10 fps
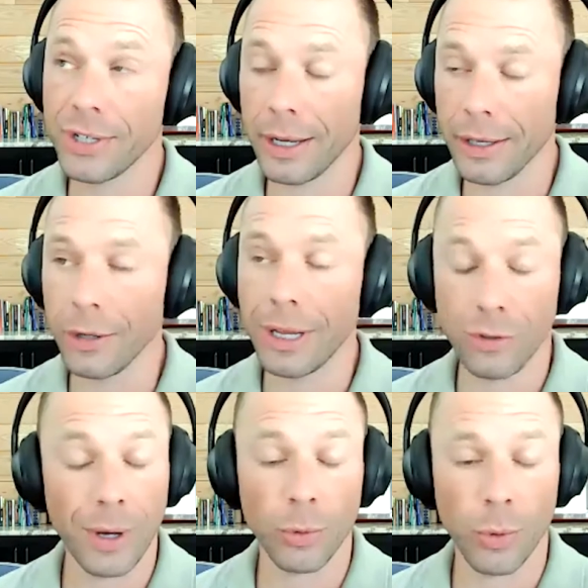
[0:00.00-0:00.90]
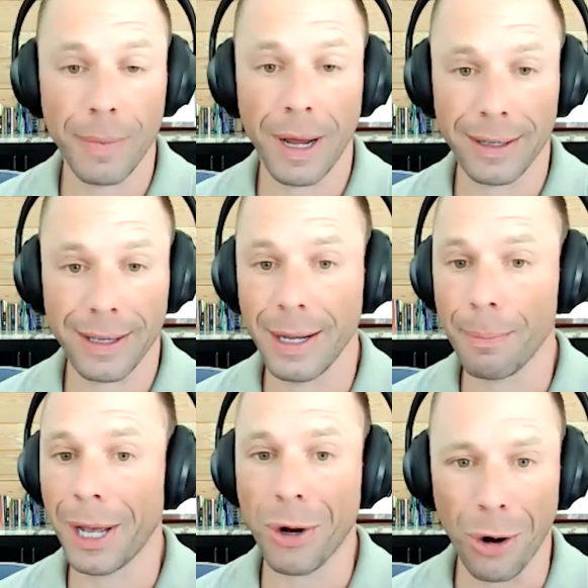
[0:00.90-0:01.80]
you do have to worry about getting hit
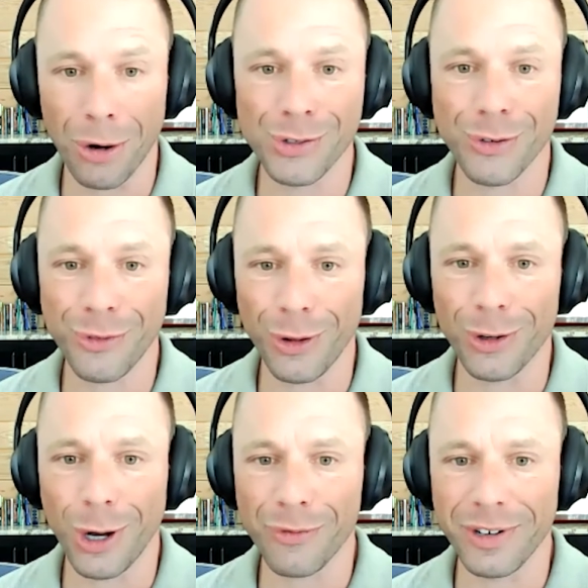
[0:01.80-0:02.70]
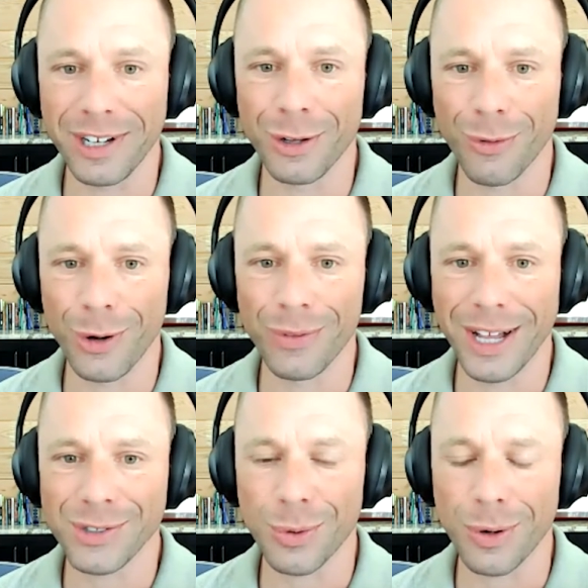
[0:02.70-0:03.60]
by cars or falling off and hitting the road and
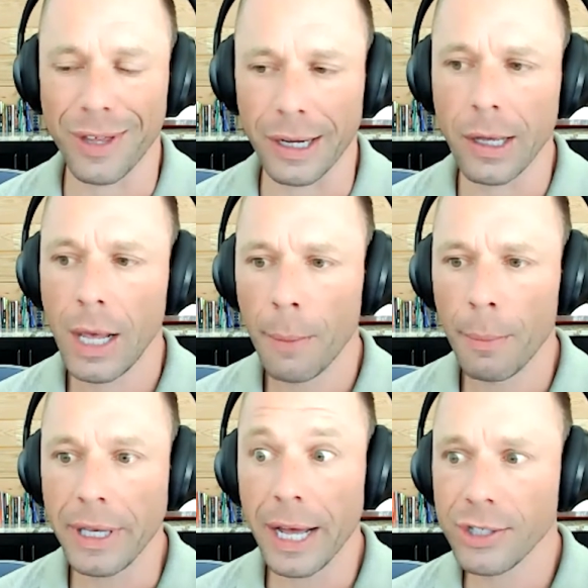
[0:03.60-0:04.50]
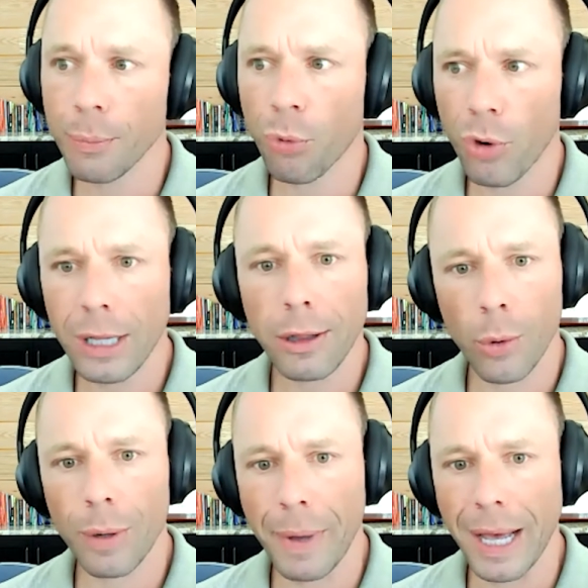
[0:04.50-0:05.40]
that sort of thing. But yeah, it's a pretty
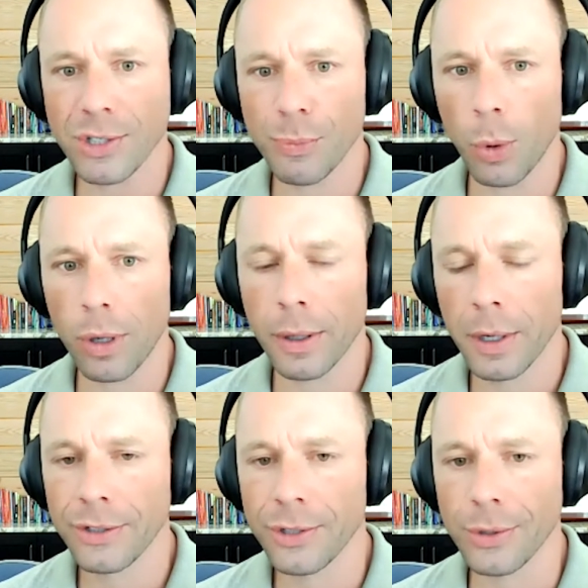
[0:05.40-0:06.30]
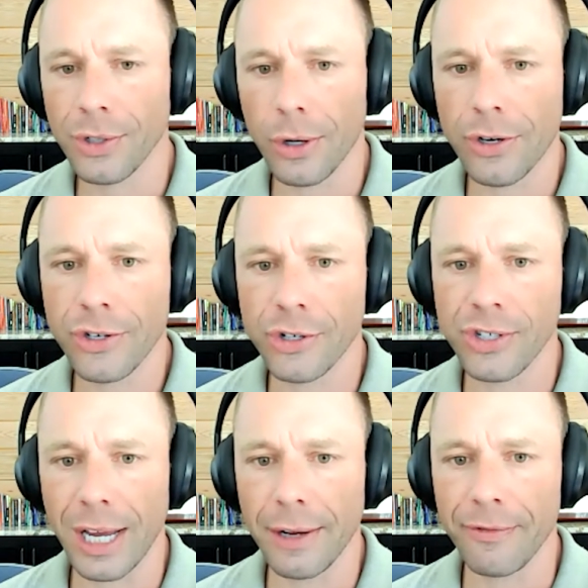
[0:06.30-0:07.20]
low impact sport. So as long as you're
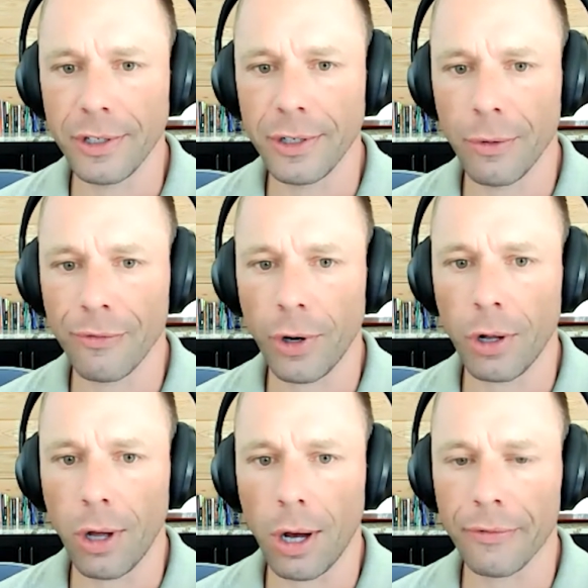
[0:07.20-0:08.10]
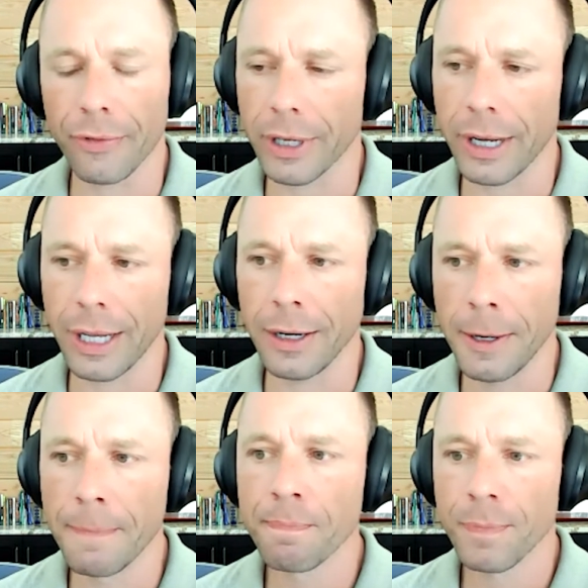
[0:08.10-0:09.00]
safe and you don't fall off or get hit,
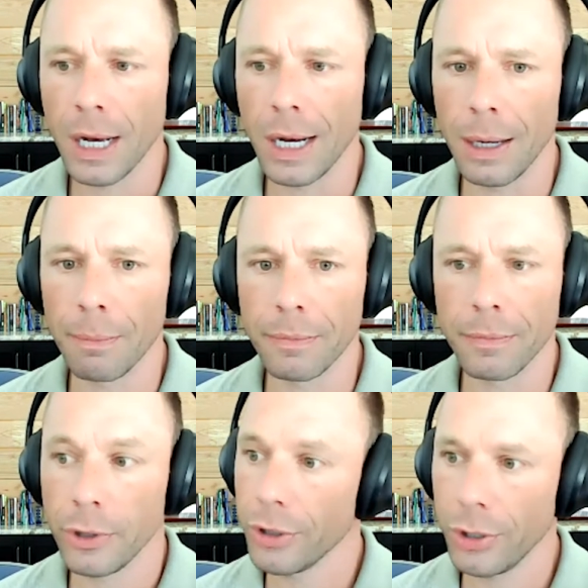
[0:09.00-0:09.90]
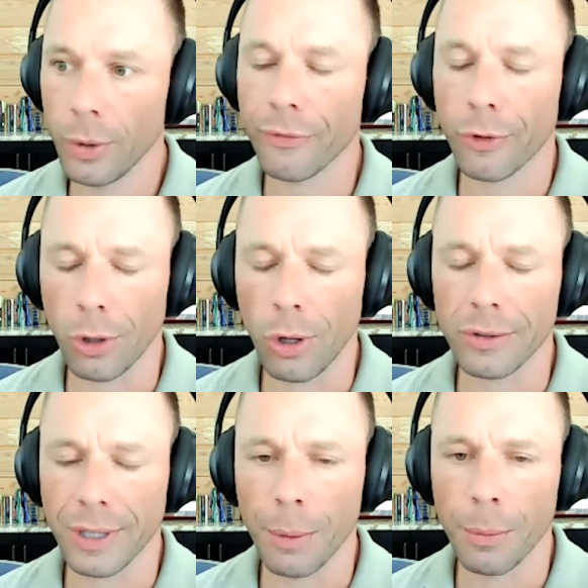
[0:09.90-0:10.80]
you can do it for a
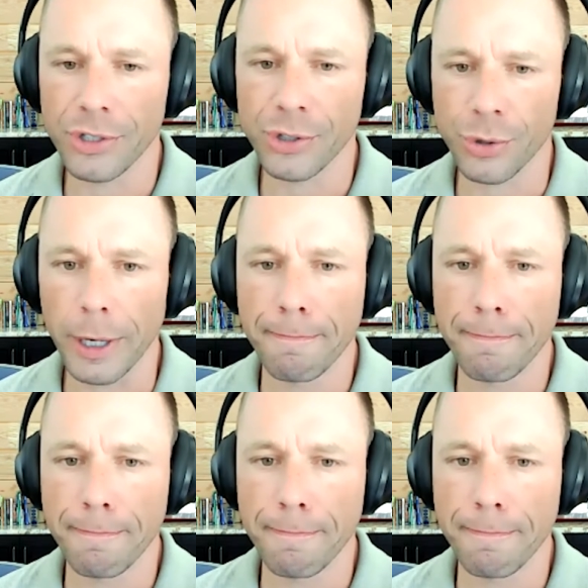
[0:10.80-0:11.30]
long time, which is great.